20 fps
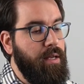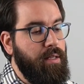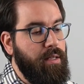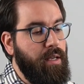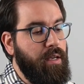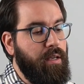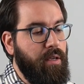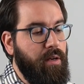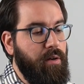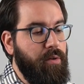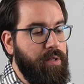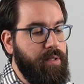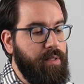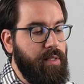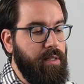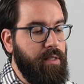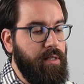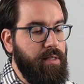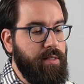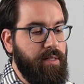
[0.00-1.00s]
The
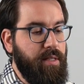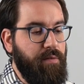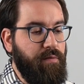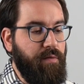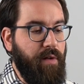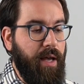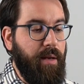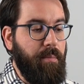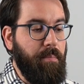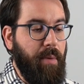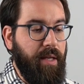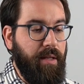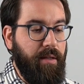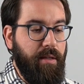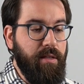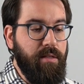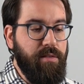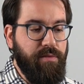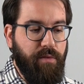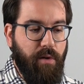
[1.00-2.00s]
accuracy is defined by
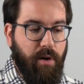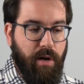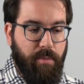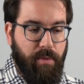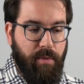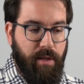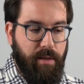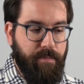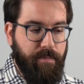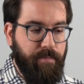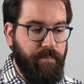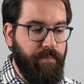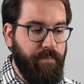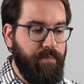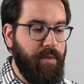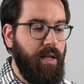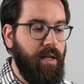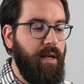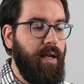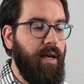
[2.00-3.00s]
this formula,
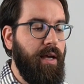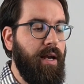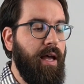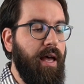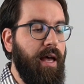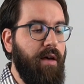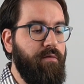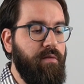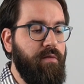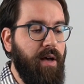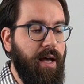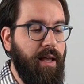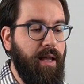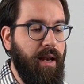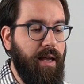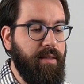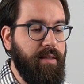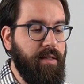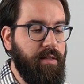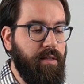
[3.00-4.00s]
and I have
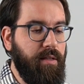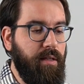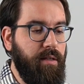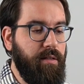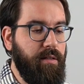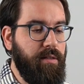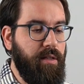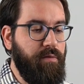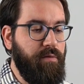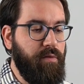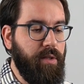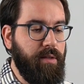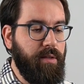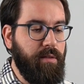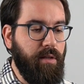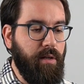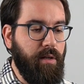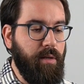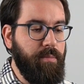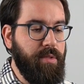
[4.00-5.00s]
highlighted here
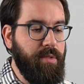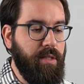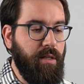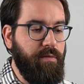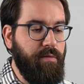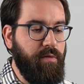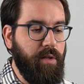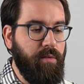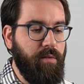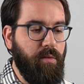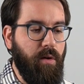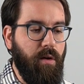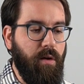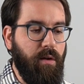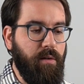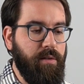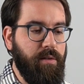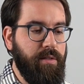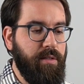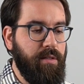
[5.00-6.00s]
different terms in different
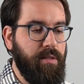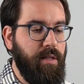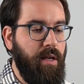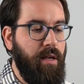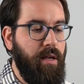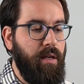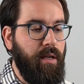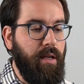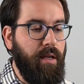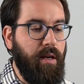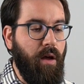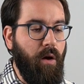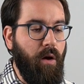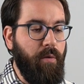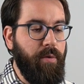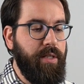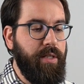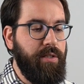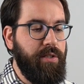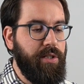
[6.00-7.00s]
colors, in
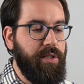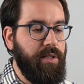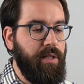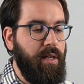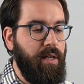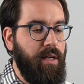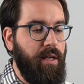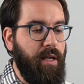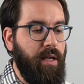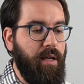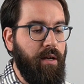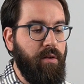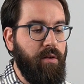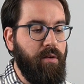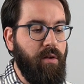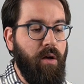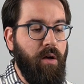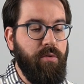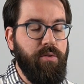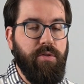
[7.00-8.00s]
orange and
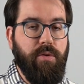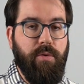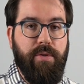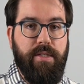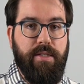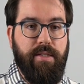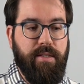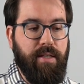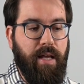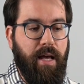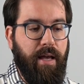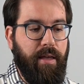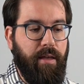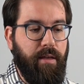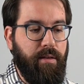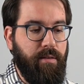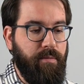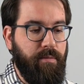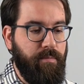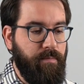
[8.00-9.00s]
also in
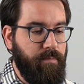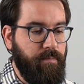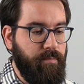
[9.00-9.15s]
cyan.